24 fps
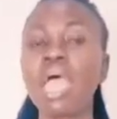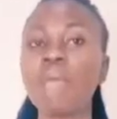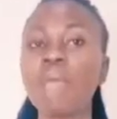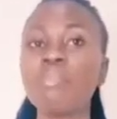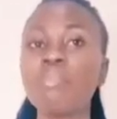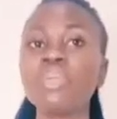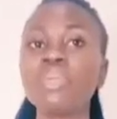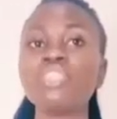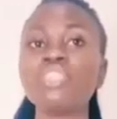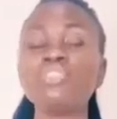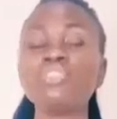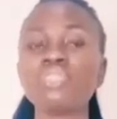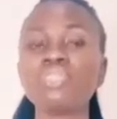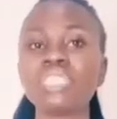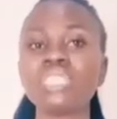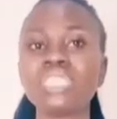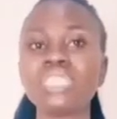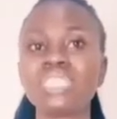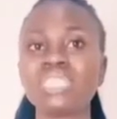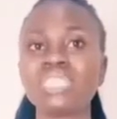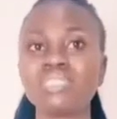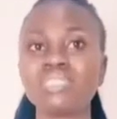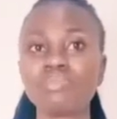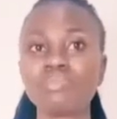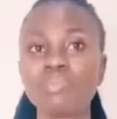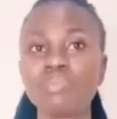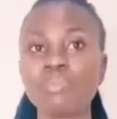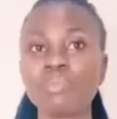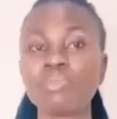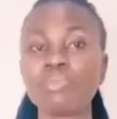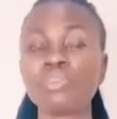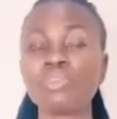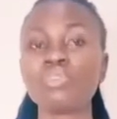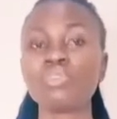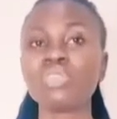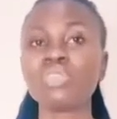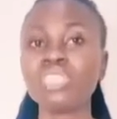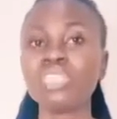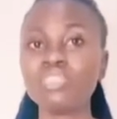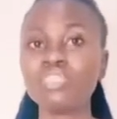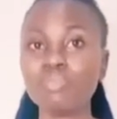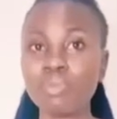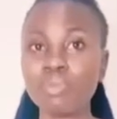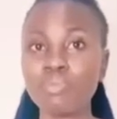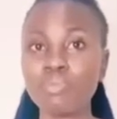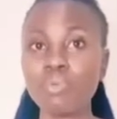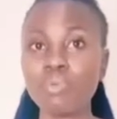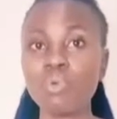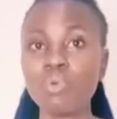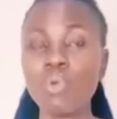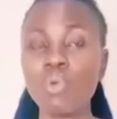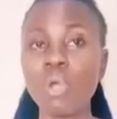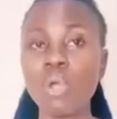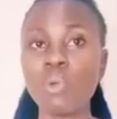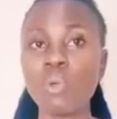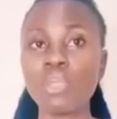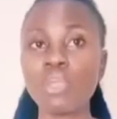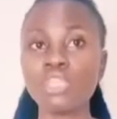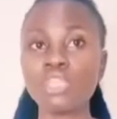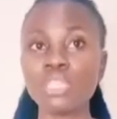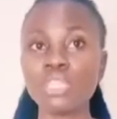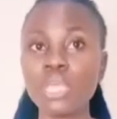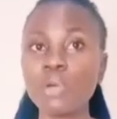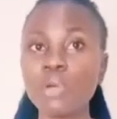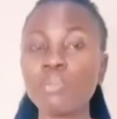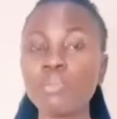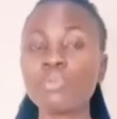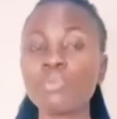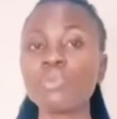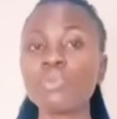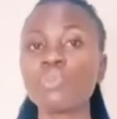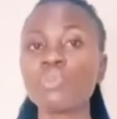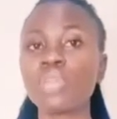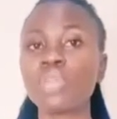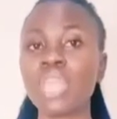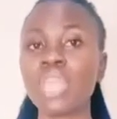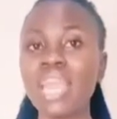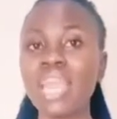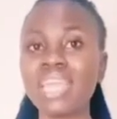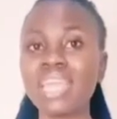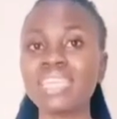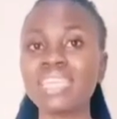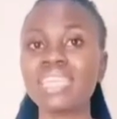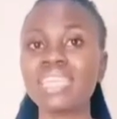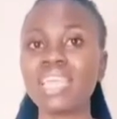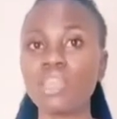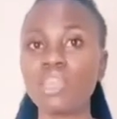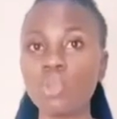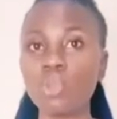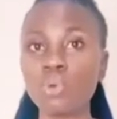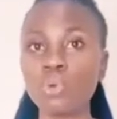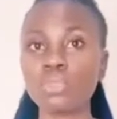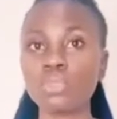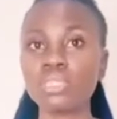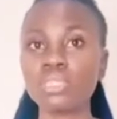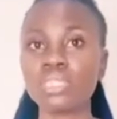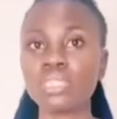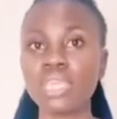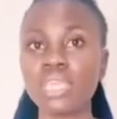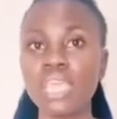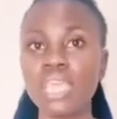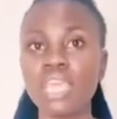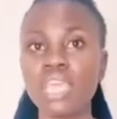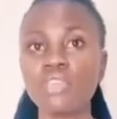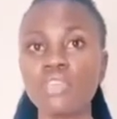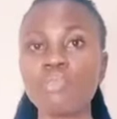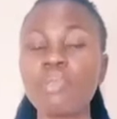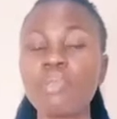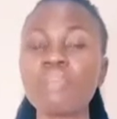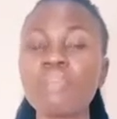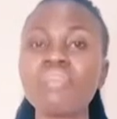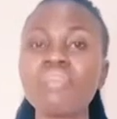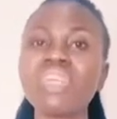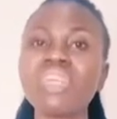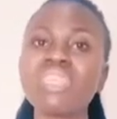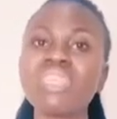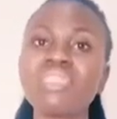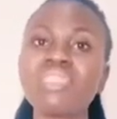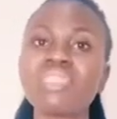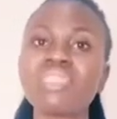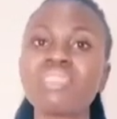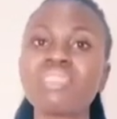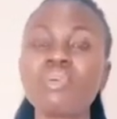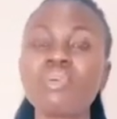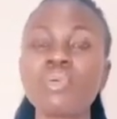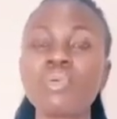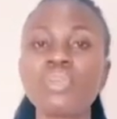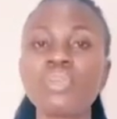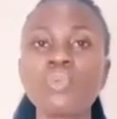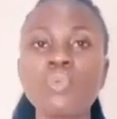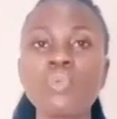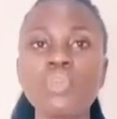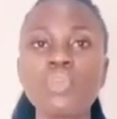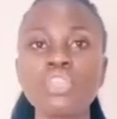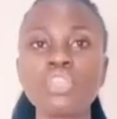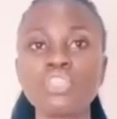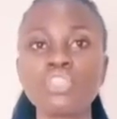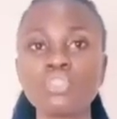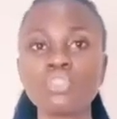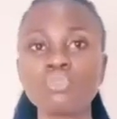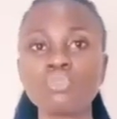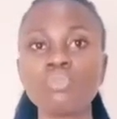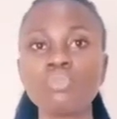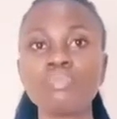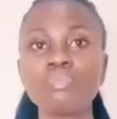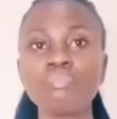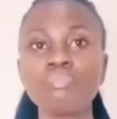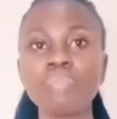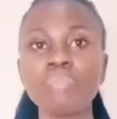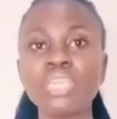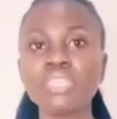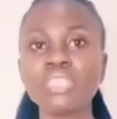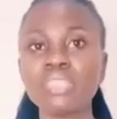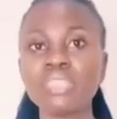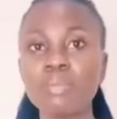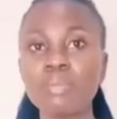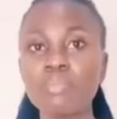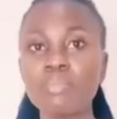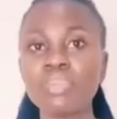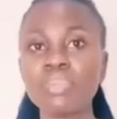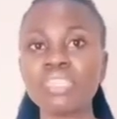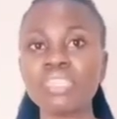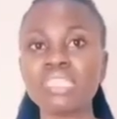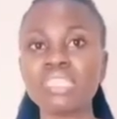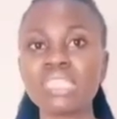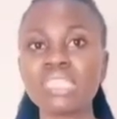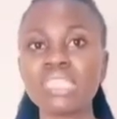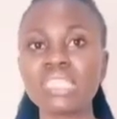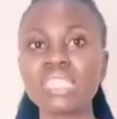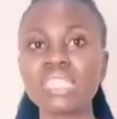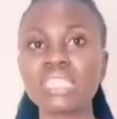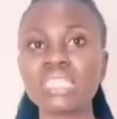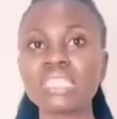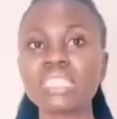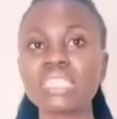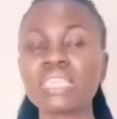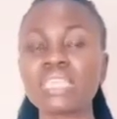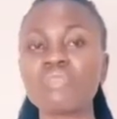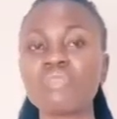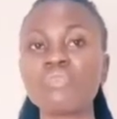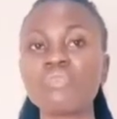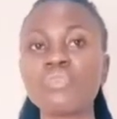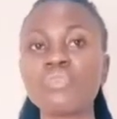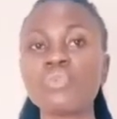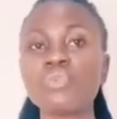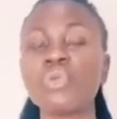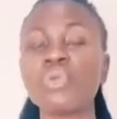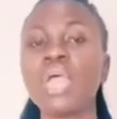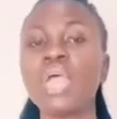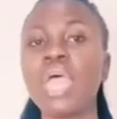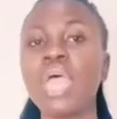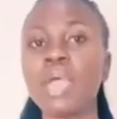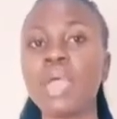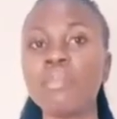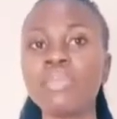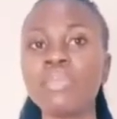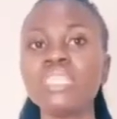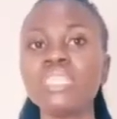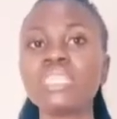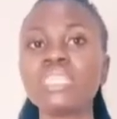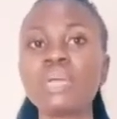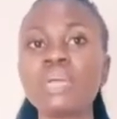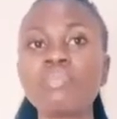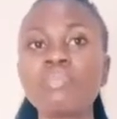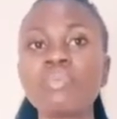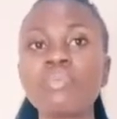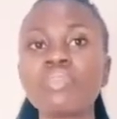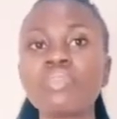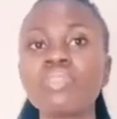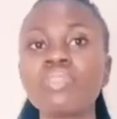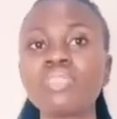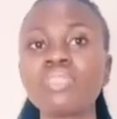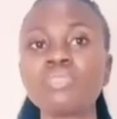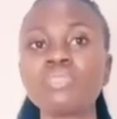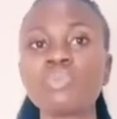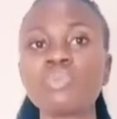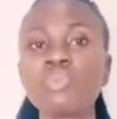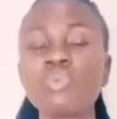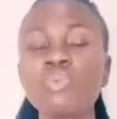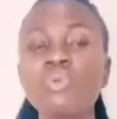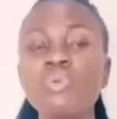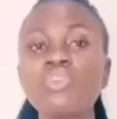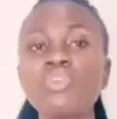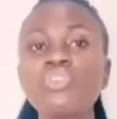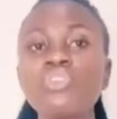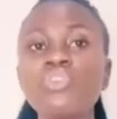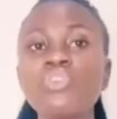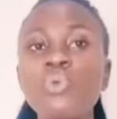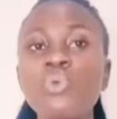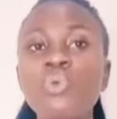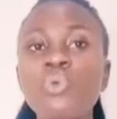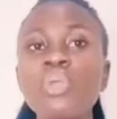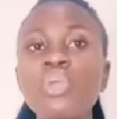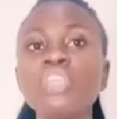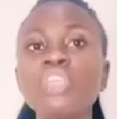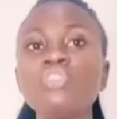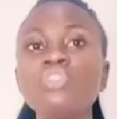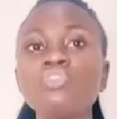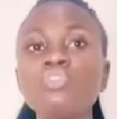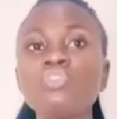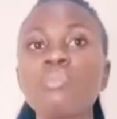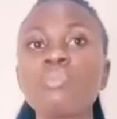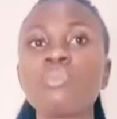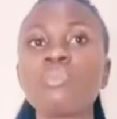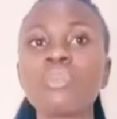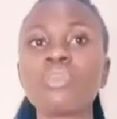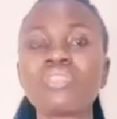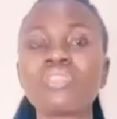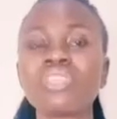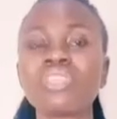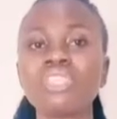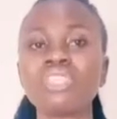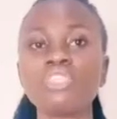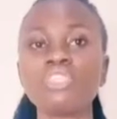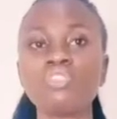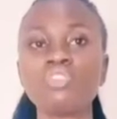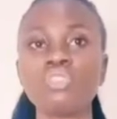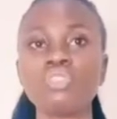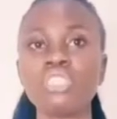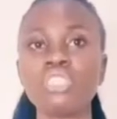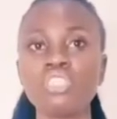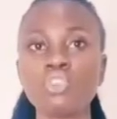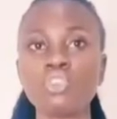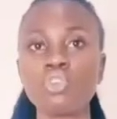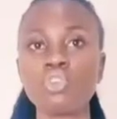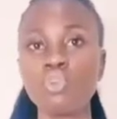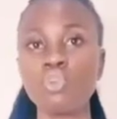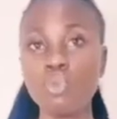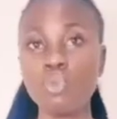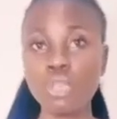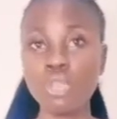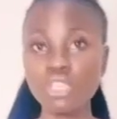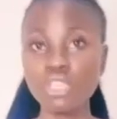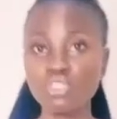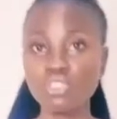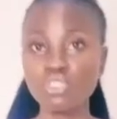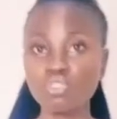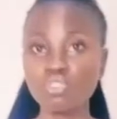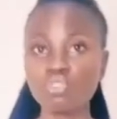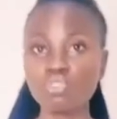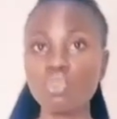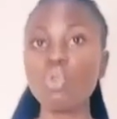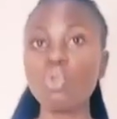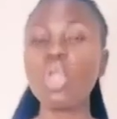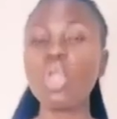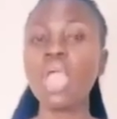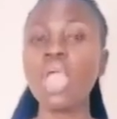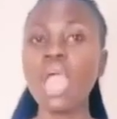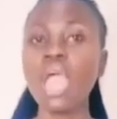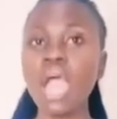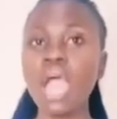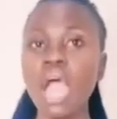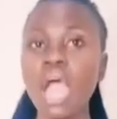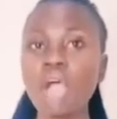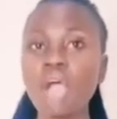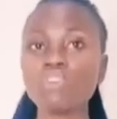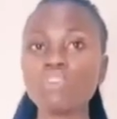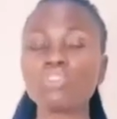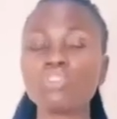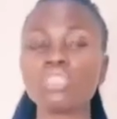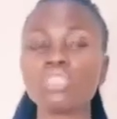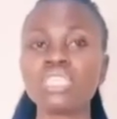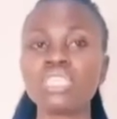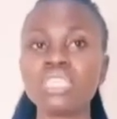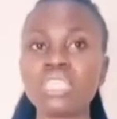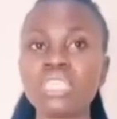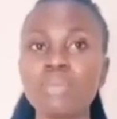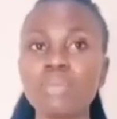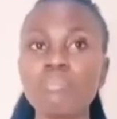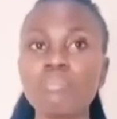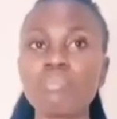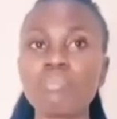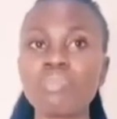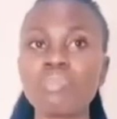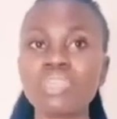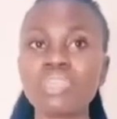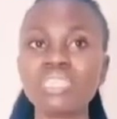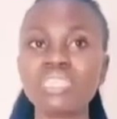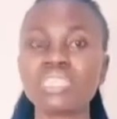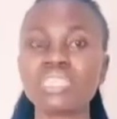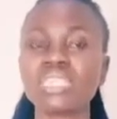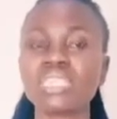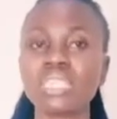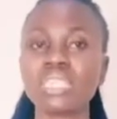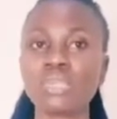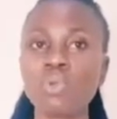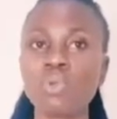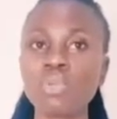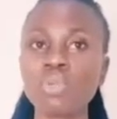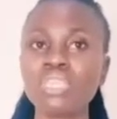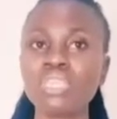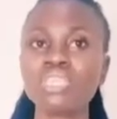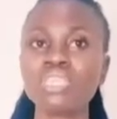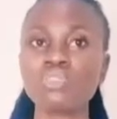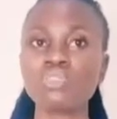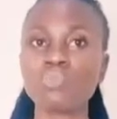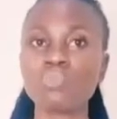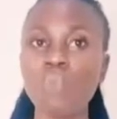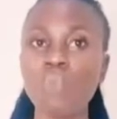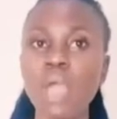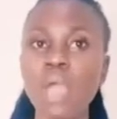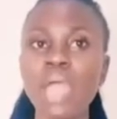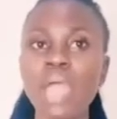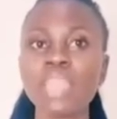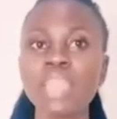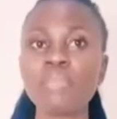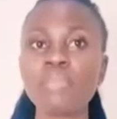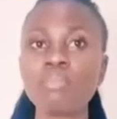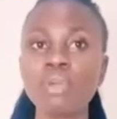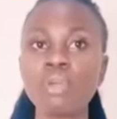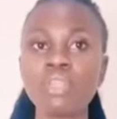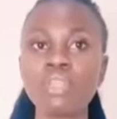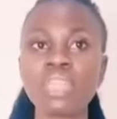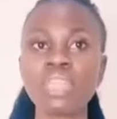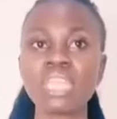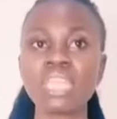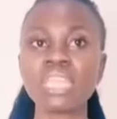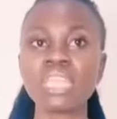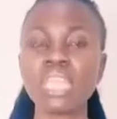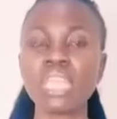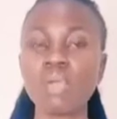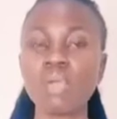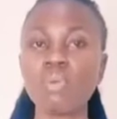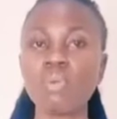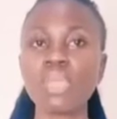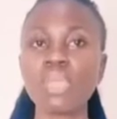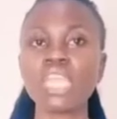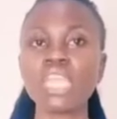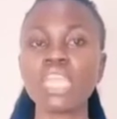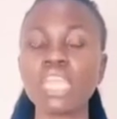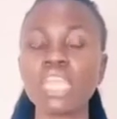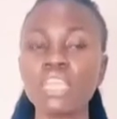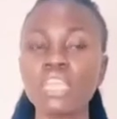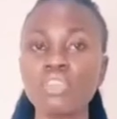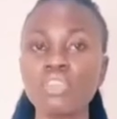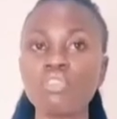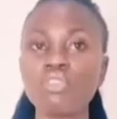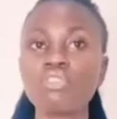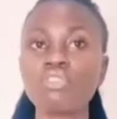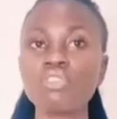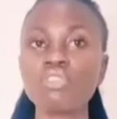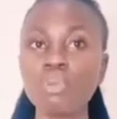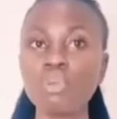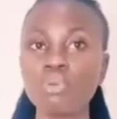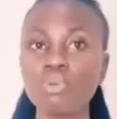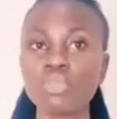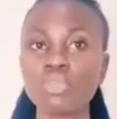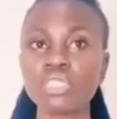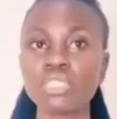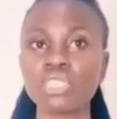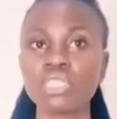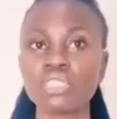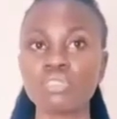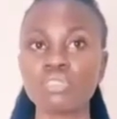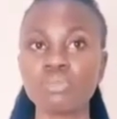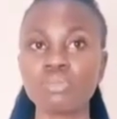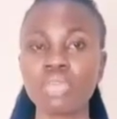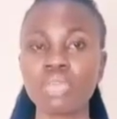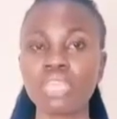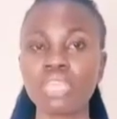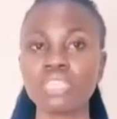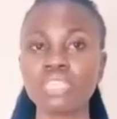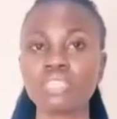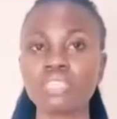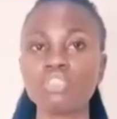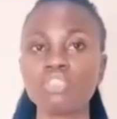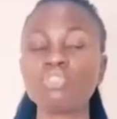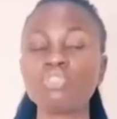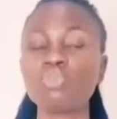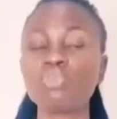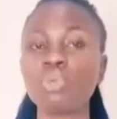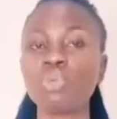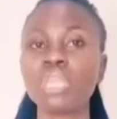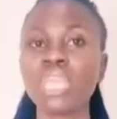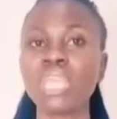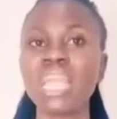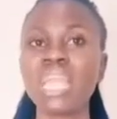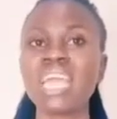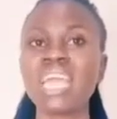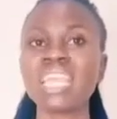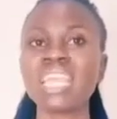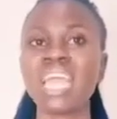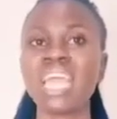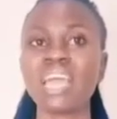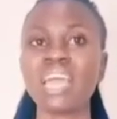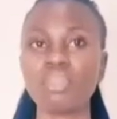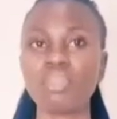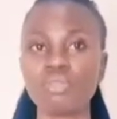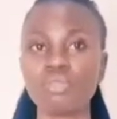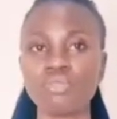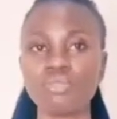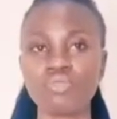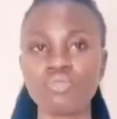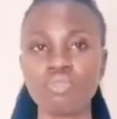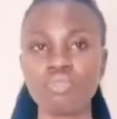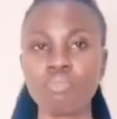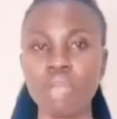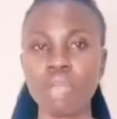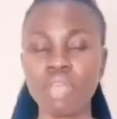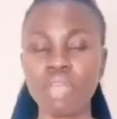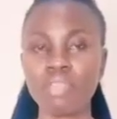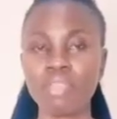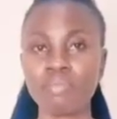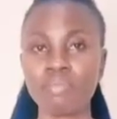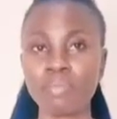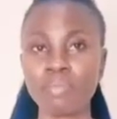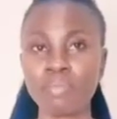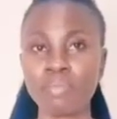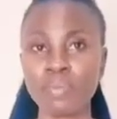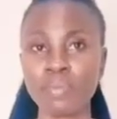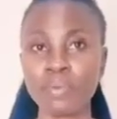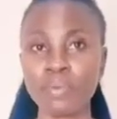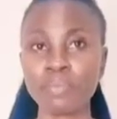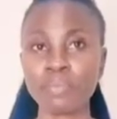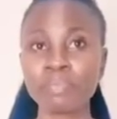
But you need these people. You need people who are going to help you learn the laws. You might find that the way you're going to be interpreting things, if you meet up with these people, you're going to know more things you didn't know. You're going to know how to interpret God's word more than the way you thought. You get it. You will learn a lot from other people.